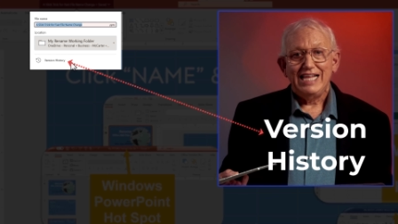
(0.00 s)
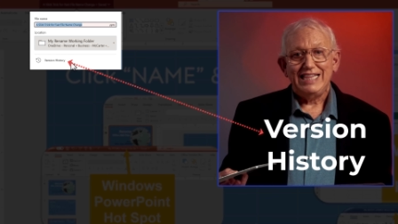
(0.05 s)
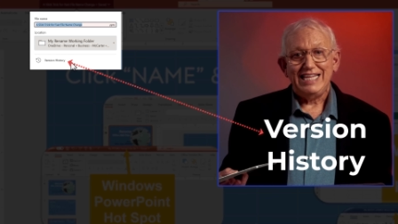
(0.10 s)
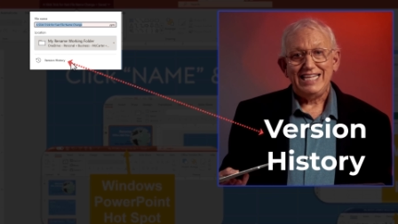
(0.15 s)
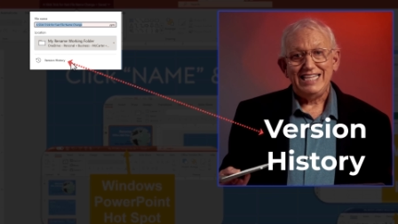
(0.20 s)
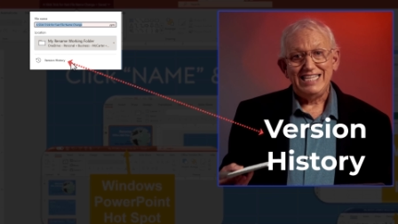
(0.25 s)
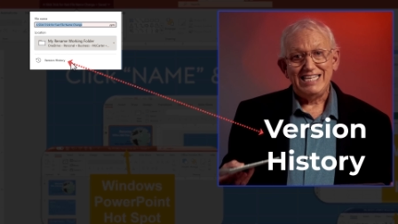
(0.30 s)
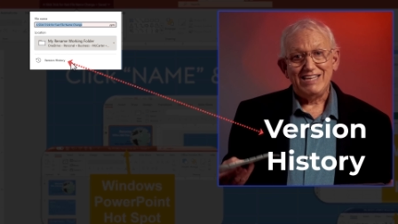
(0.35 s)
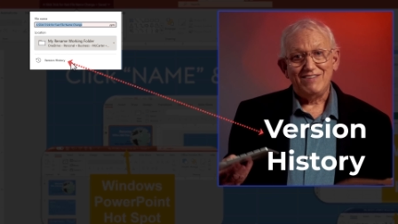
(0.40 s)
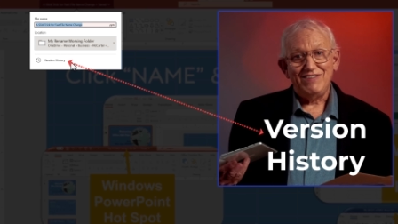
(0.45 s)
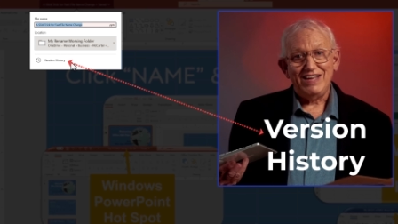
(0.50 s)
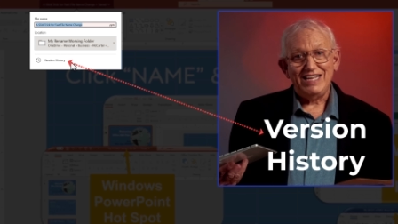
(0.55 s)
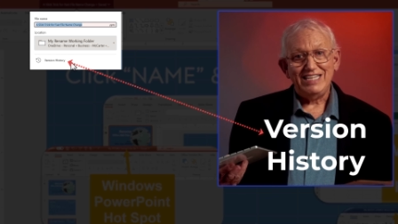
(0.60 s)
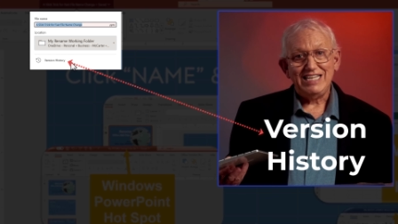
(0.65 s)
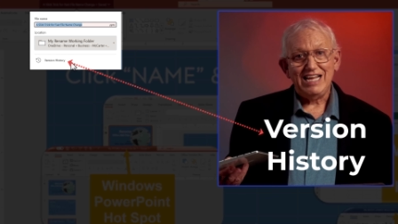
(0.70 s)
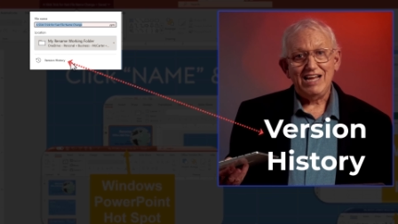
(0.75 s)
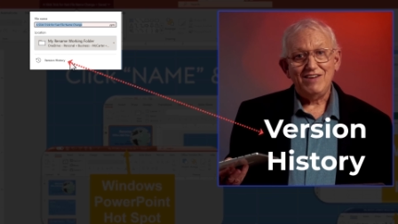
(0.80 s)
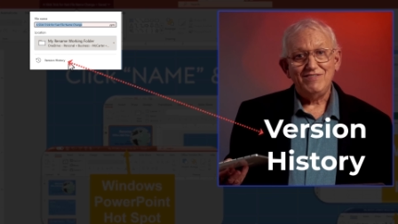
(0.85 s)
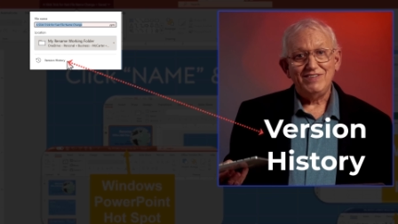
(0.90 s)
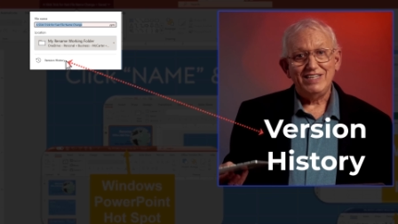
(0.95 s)
in the
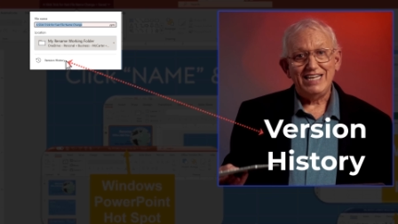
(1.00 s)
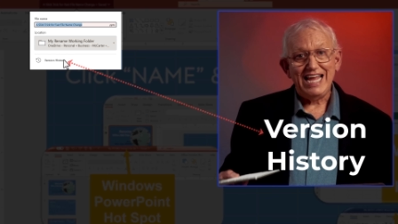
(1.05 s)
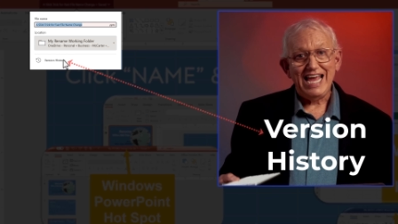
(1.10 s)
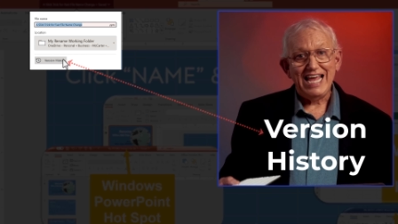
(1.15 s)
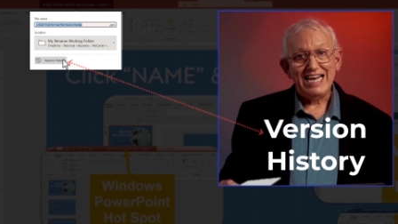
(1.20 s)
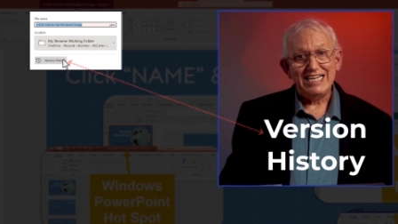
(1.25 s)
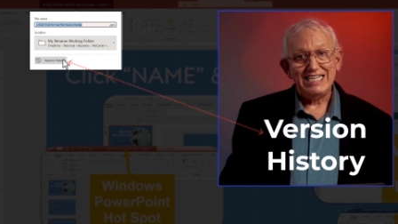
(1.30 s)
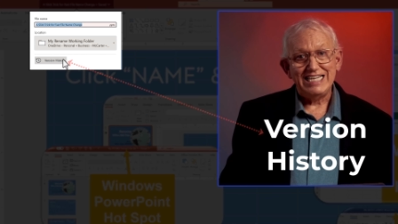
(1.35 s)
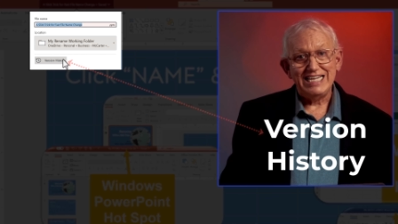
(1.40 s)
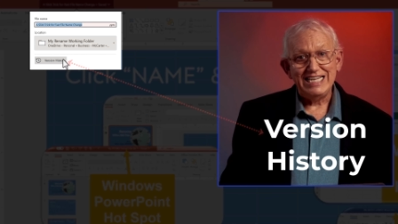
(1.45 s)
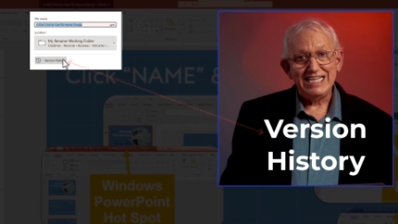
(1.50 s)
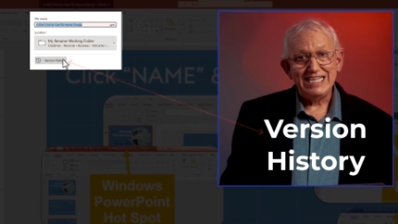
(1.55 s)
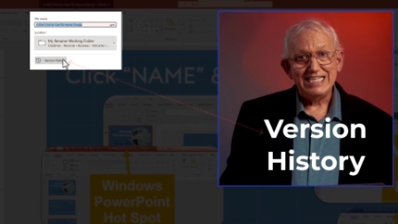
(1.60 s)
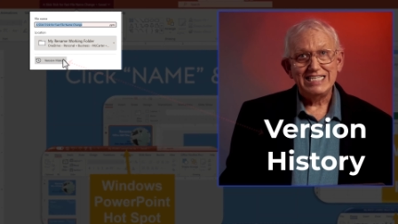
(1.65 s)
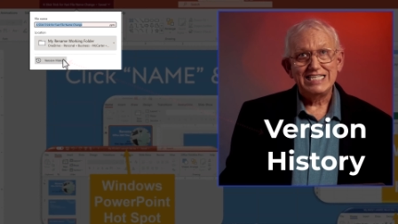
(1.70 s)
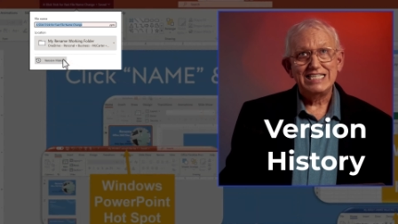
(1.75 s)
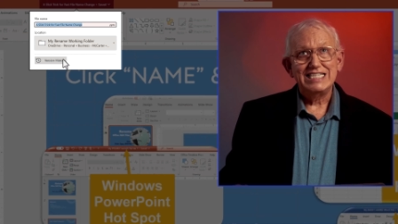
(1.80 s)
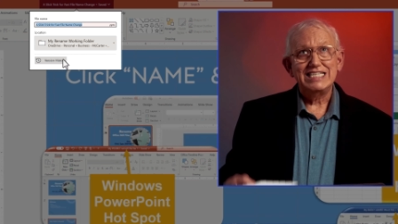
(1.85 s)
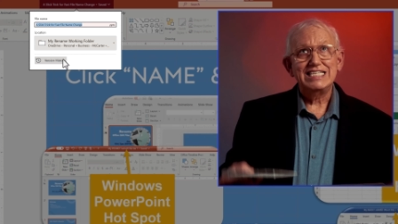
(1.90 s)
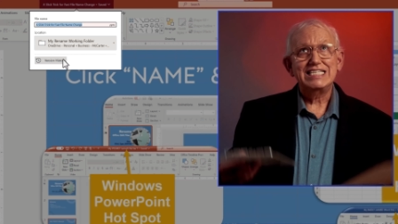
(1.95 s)
event of an
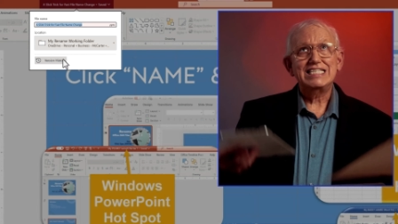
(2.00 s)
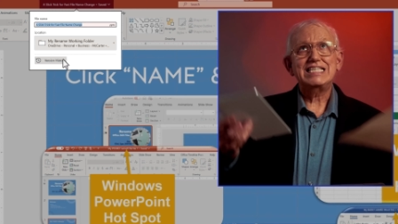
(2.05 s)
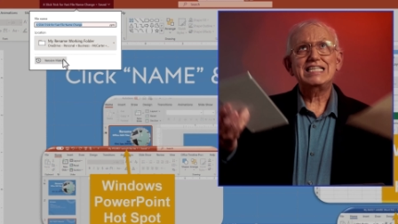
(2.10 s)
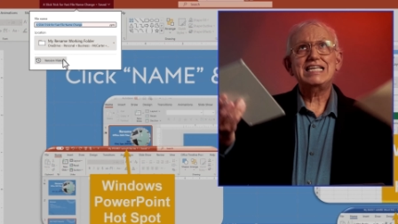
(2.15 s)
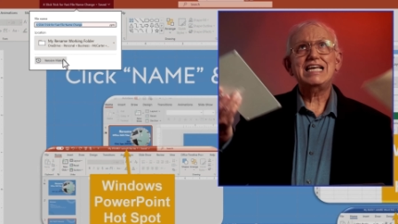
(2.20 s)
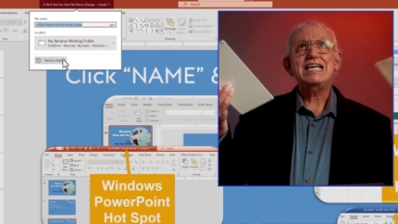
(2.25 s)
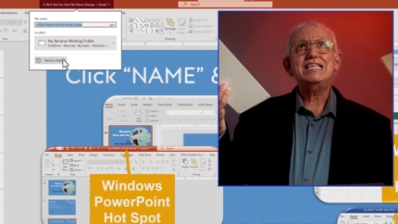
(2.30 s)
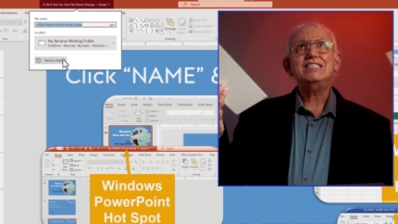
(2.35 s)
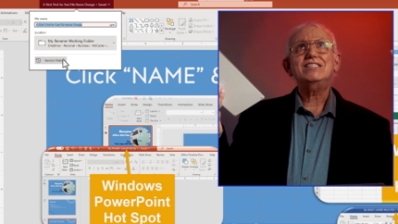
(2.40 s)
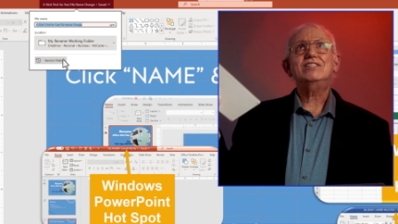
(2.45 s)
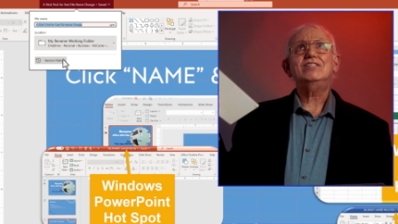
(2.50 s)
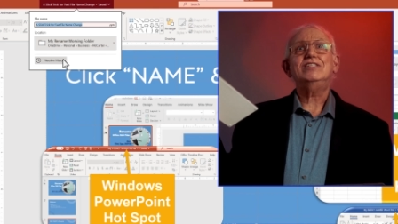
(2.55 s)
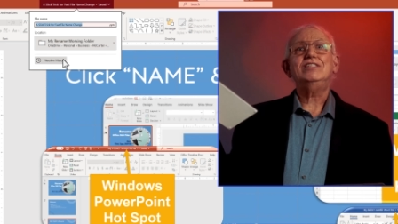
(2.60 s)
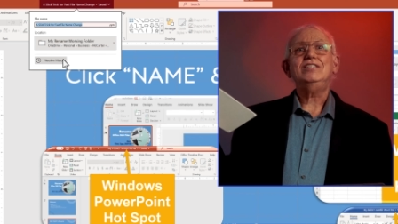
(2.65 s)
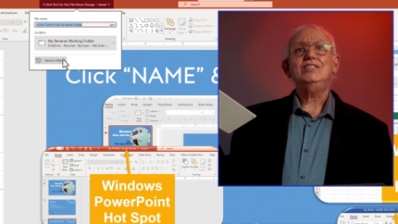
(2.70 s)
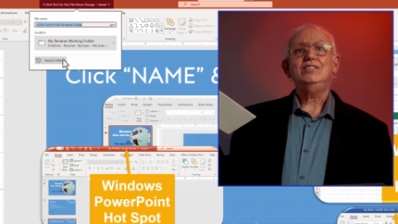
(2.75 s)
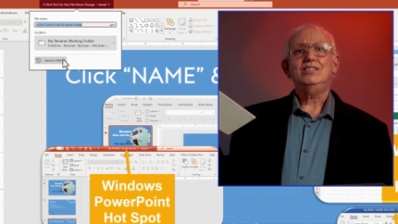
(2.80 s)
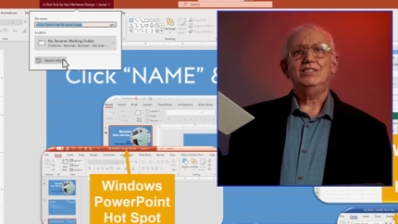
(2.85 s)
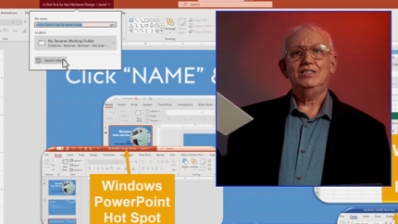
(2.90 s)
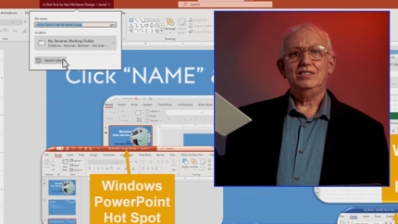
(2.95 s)
editing
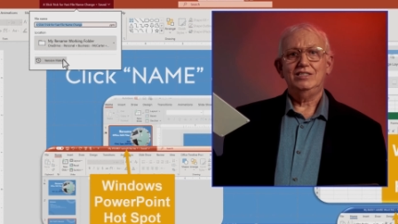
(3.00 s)
disaster?